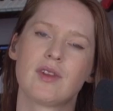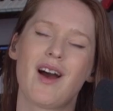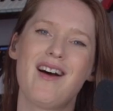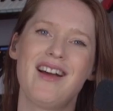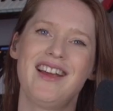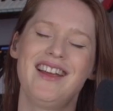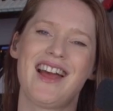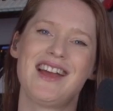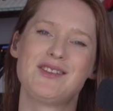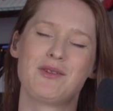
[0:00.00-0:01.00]
Hi,
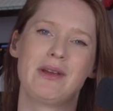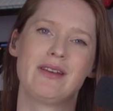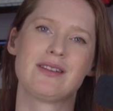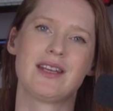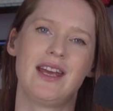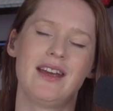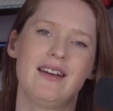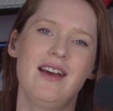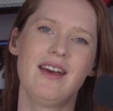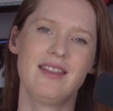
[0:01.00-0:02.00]
Hazel Mills here.
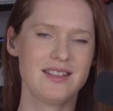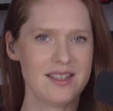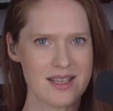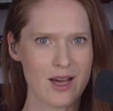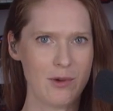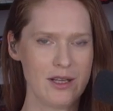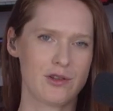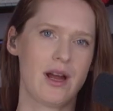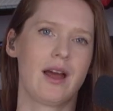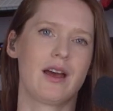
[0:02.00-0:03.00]
This is how my
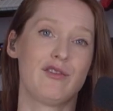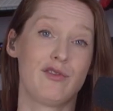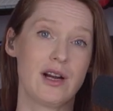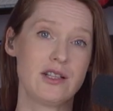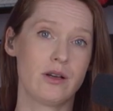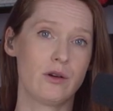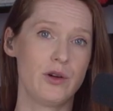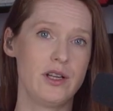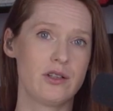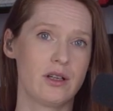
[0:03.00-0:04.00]
track Fragile
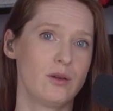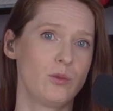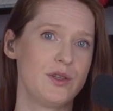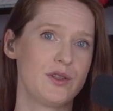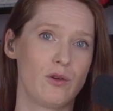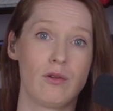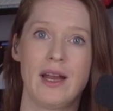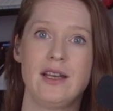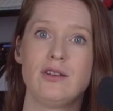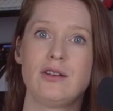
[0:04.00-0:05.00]
Creature was
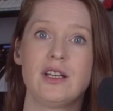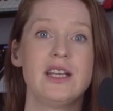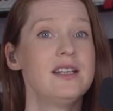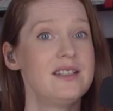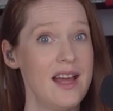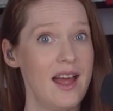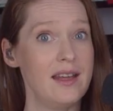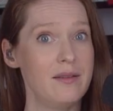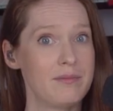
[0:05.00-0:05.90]
arranged in a day.